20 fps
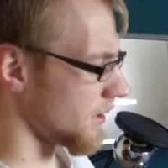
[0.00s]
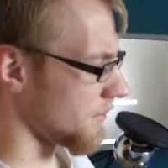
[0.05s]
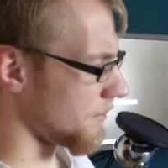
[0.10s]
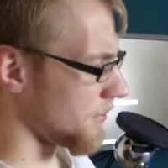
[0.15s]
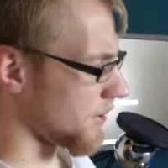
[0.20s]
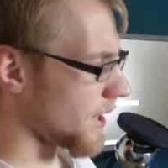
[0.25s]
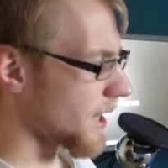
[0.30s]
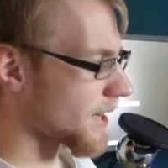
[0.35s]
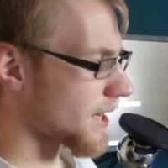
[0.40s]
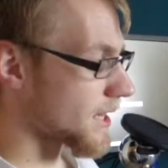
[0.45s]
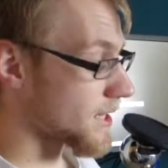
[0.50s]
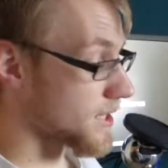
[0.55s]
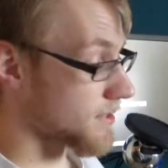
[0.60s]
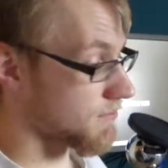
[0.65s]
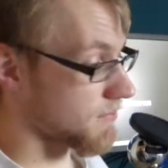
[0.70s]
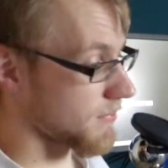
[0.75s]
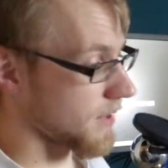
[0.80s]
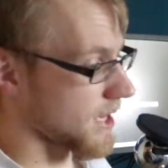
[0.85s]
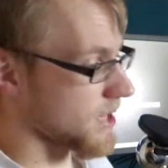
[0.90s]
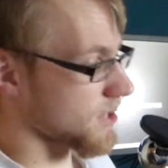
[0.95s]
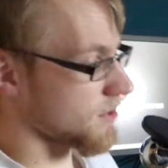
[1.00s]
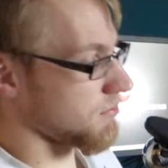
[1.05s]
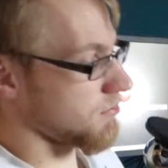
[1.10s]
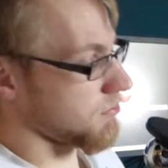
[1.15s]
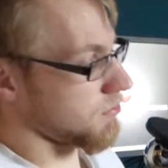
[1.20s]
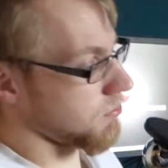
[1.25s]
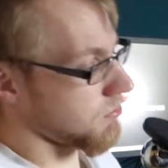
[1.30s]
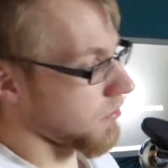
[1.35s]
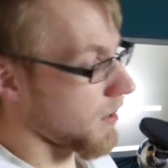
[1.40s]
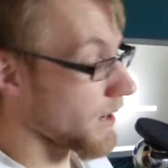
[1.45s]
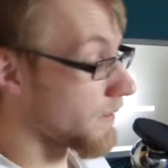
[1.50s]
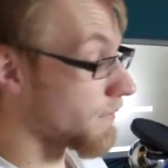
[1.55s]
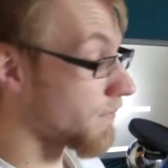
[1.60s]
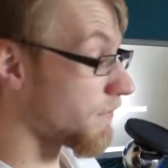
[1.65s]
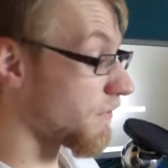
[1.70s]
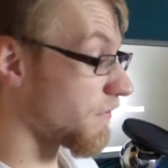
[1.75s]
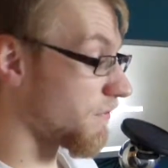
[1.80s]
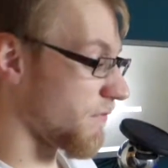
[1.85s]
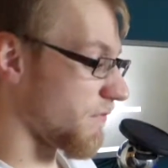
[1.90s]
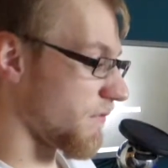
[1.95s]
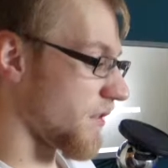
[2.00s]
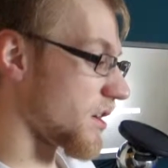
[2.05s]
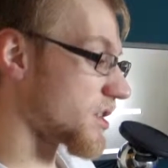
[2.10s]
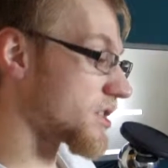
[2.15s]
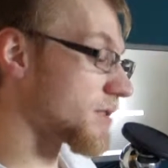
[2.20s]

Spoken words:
But yeah, that's my first